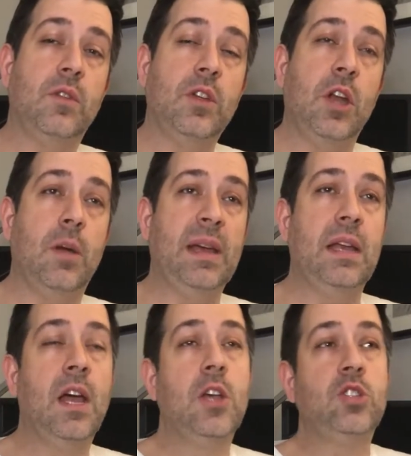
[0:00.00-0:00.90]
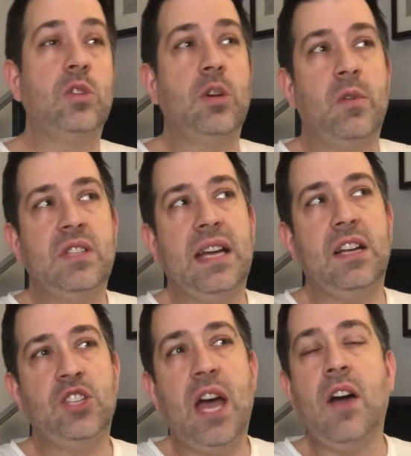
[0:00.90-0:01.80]
You know what I mean? So it's almost like a
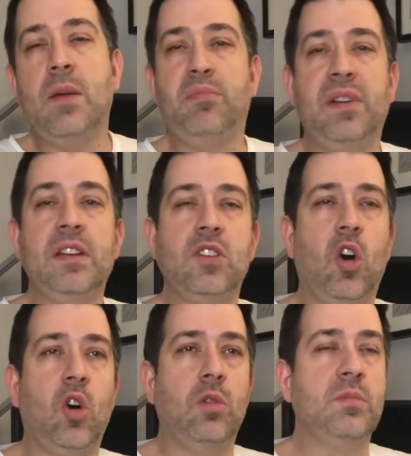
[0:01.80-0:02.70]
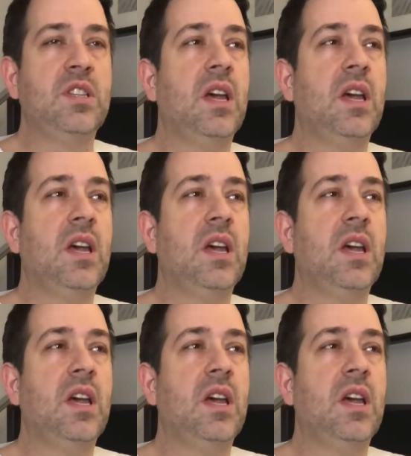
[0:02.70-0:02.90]
child that brings home